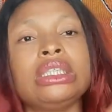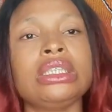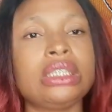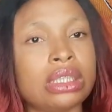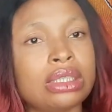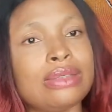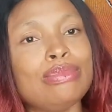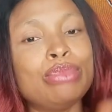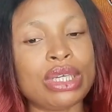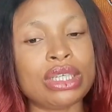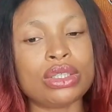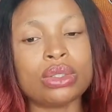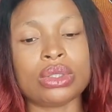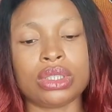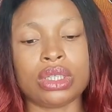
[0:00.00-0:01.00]
it
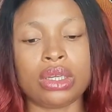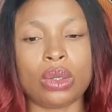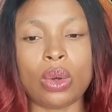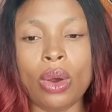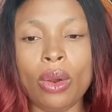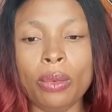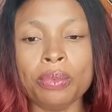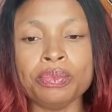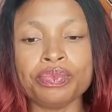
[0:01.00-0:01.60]
based on the law.